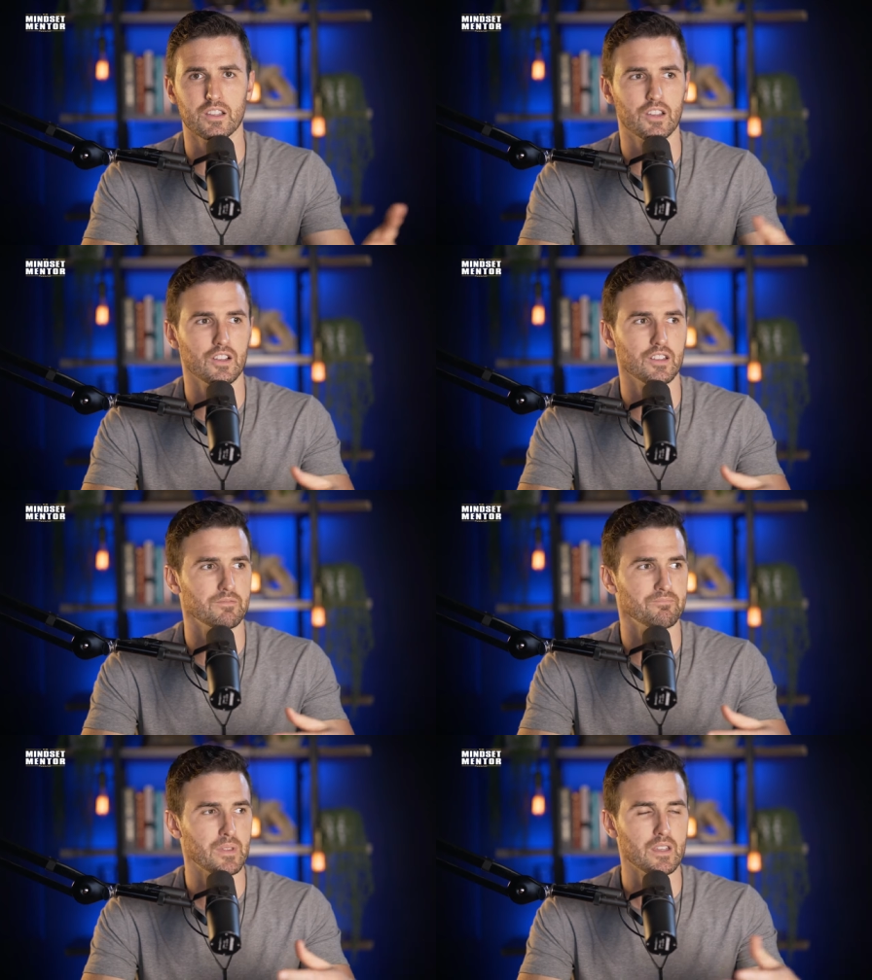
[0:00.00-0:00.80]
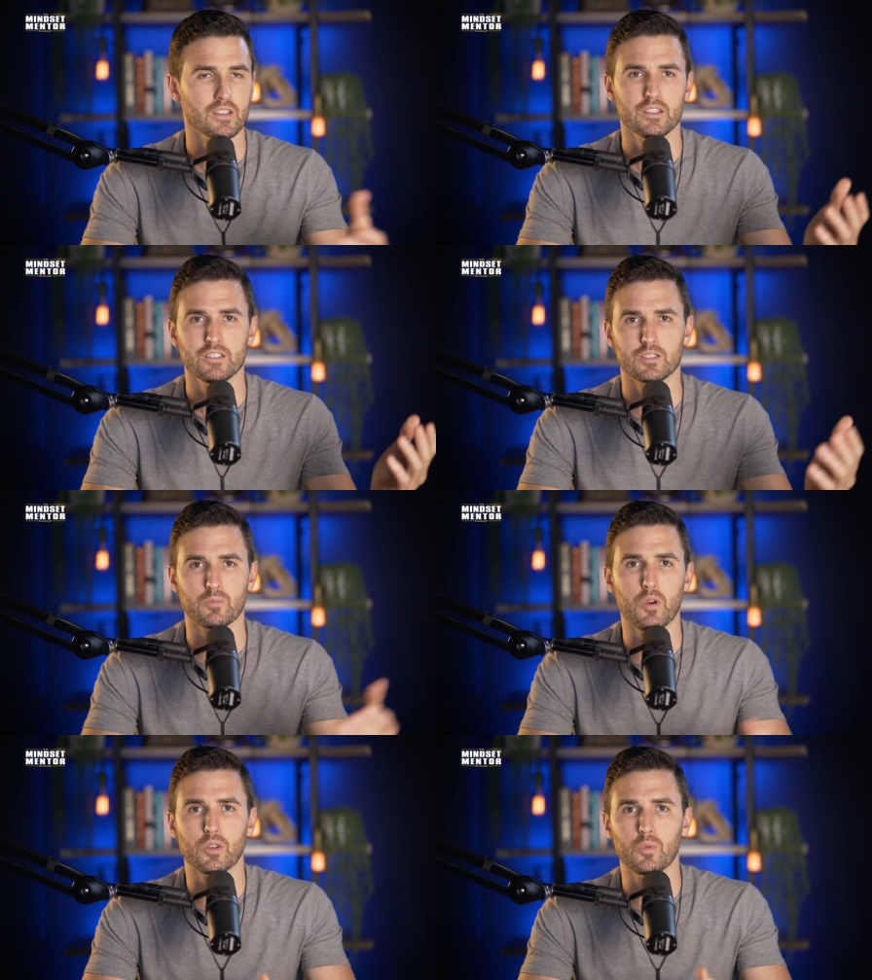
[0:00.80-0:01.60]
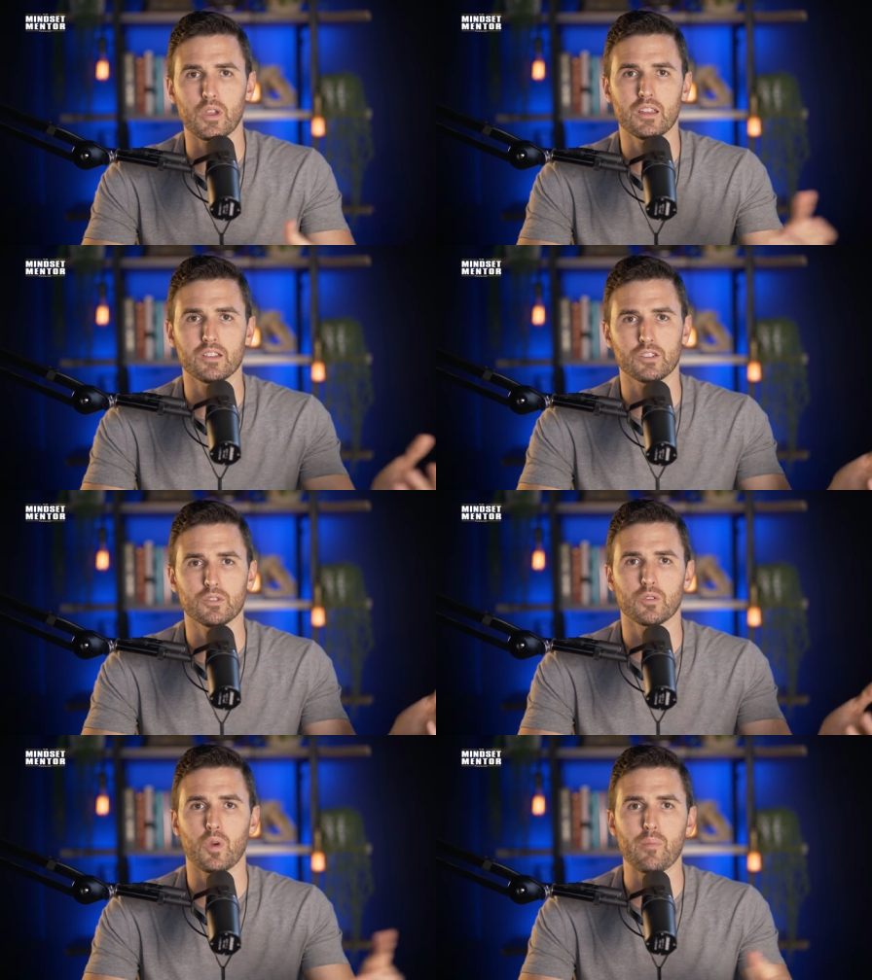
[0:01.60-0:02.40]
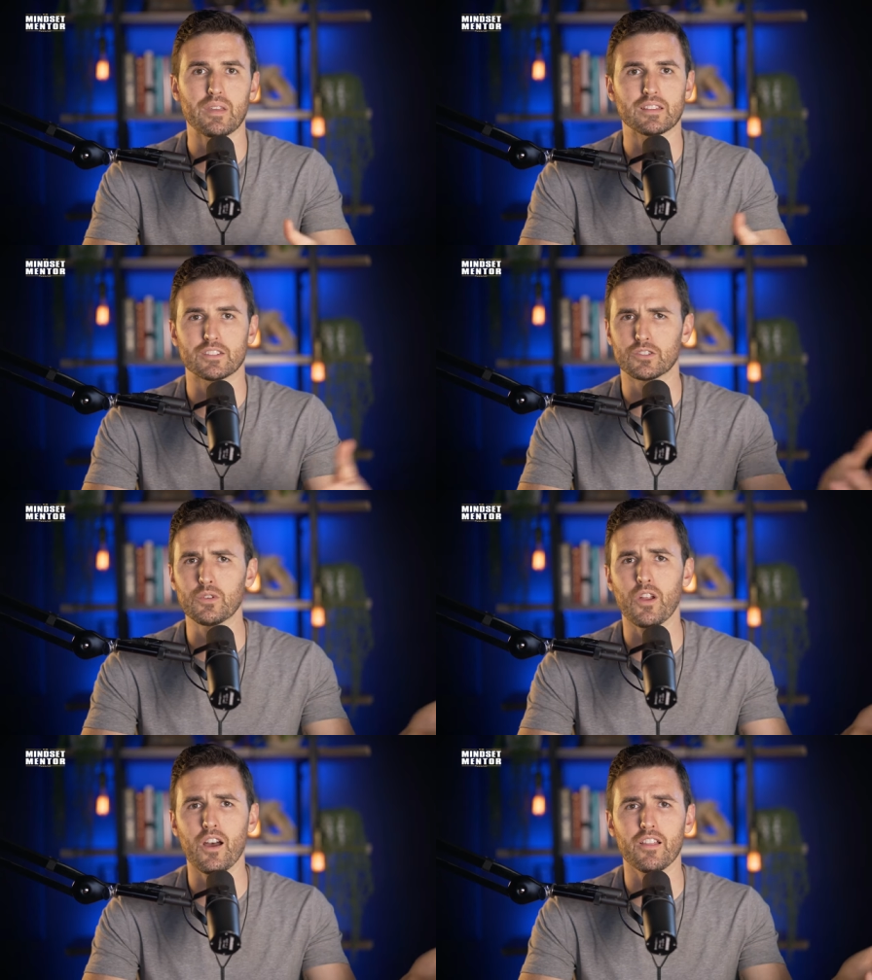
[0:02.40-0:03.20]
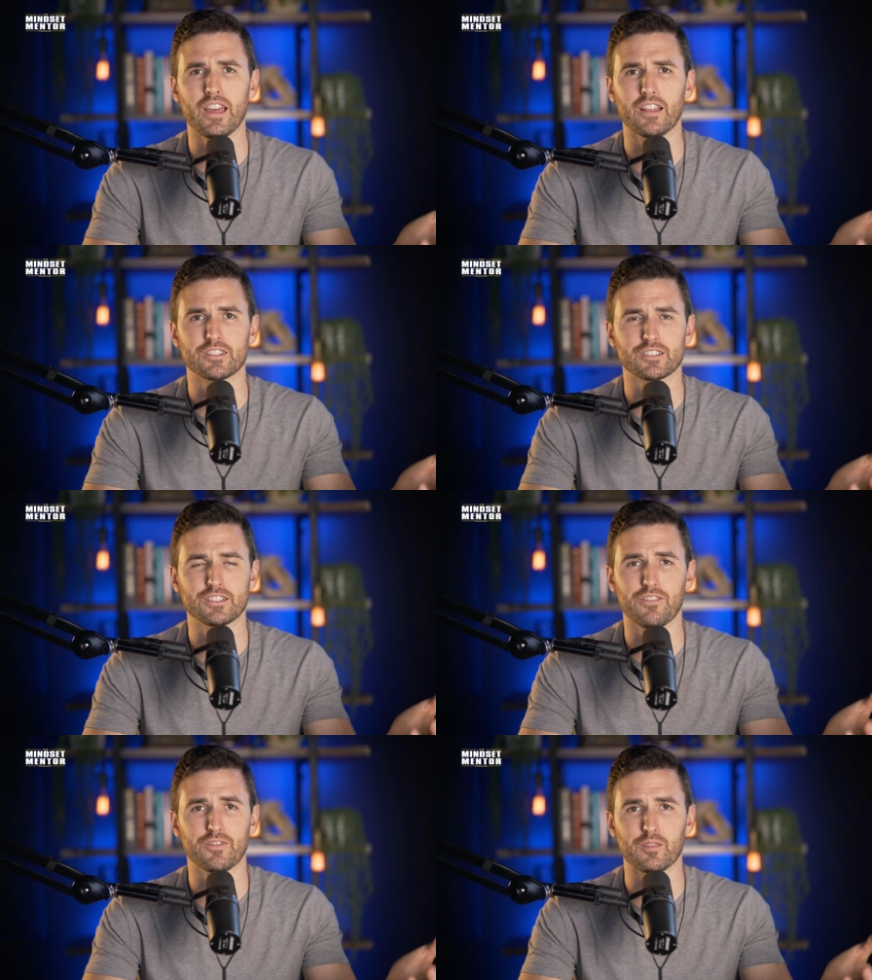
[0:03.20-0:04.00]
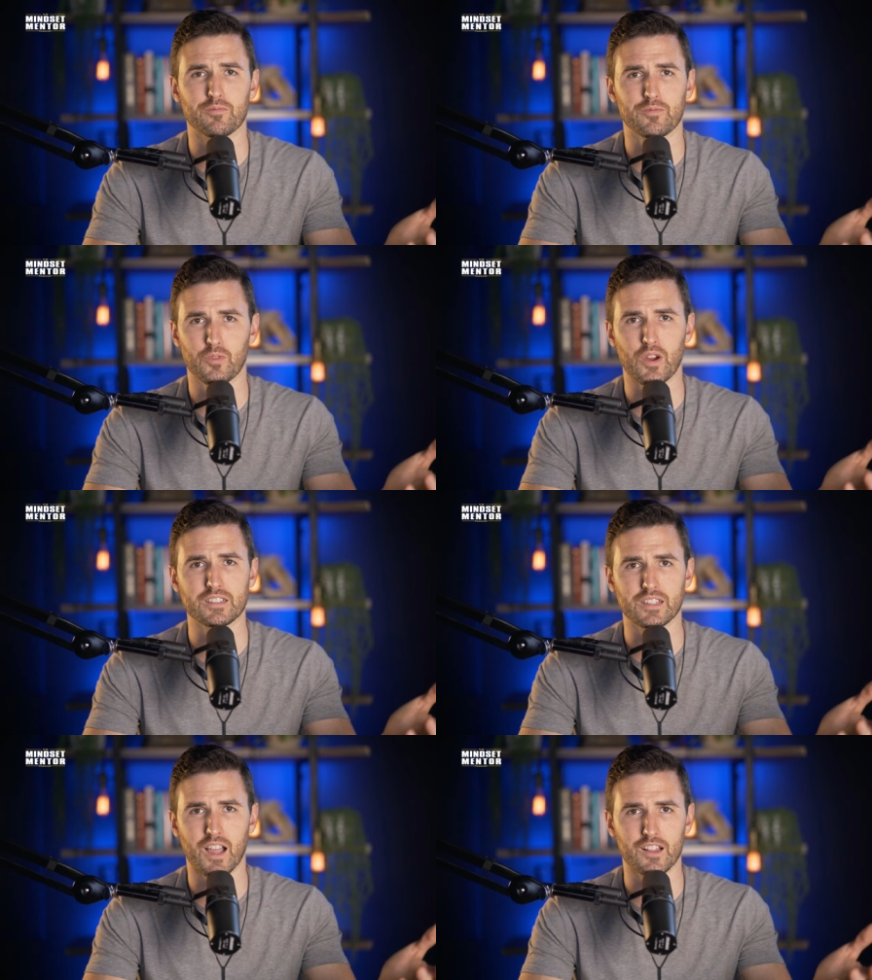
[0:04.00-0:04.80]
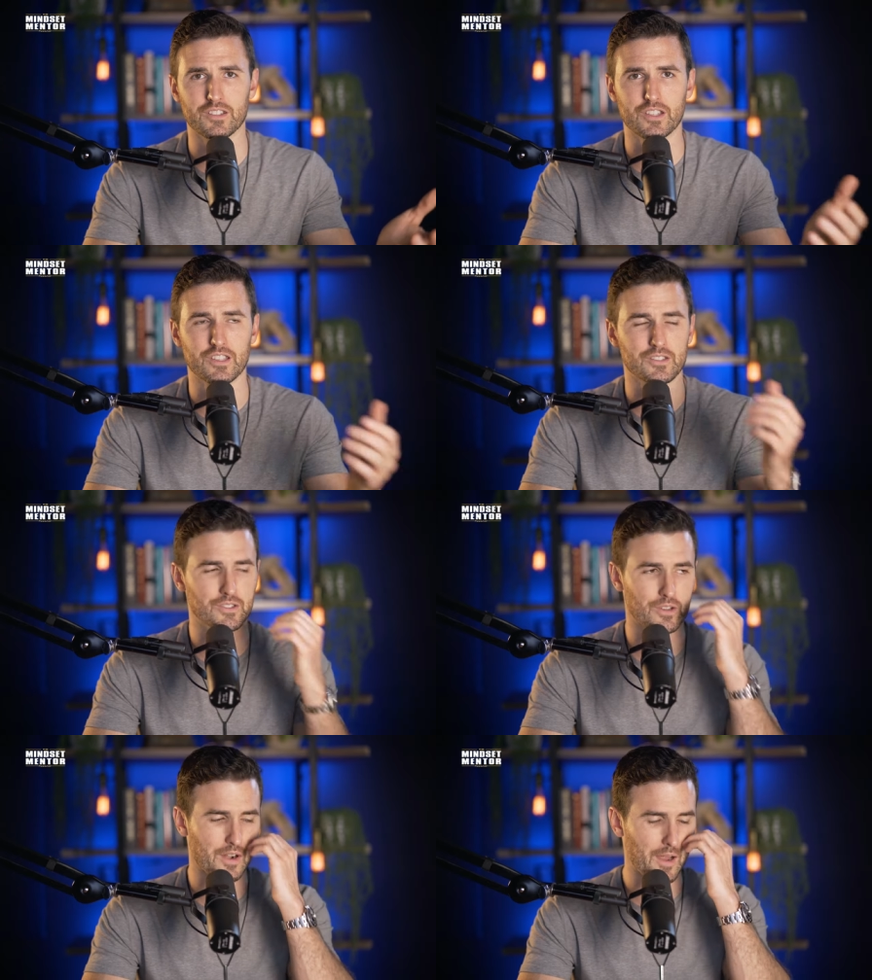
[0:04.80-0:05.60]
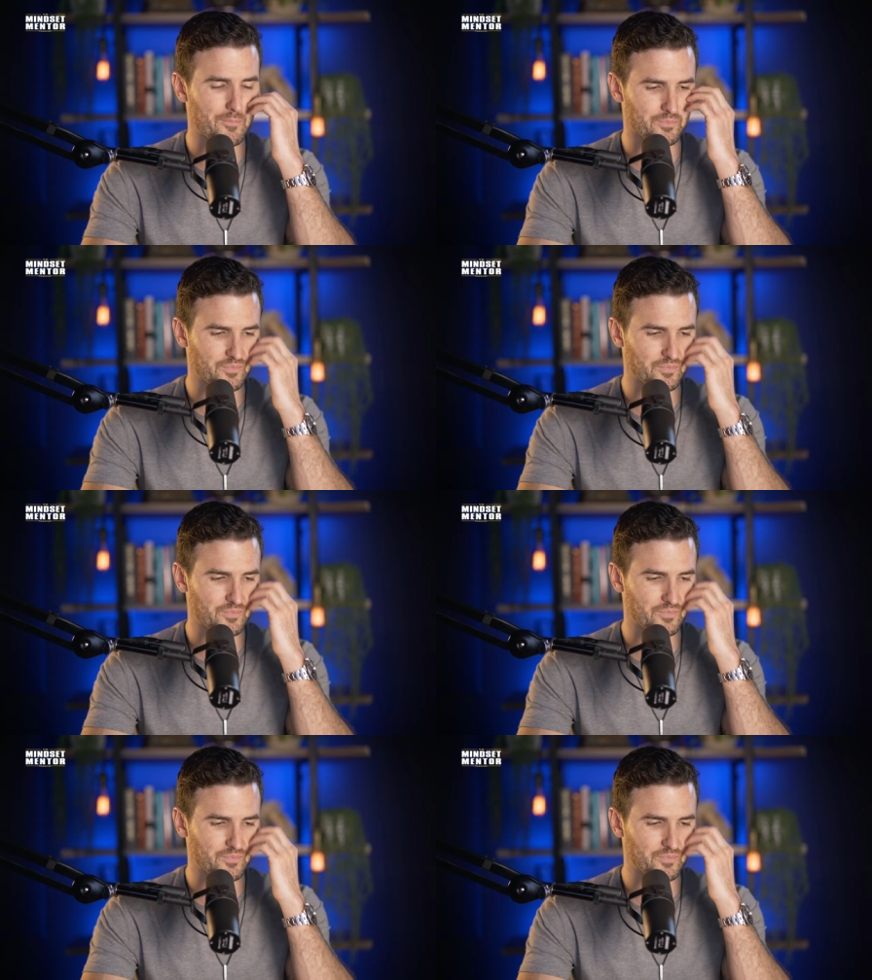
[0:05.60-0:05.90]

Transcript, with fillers: I could and smoking weed and doing whippets and doing all of that stuff that crazy college kids do, right?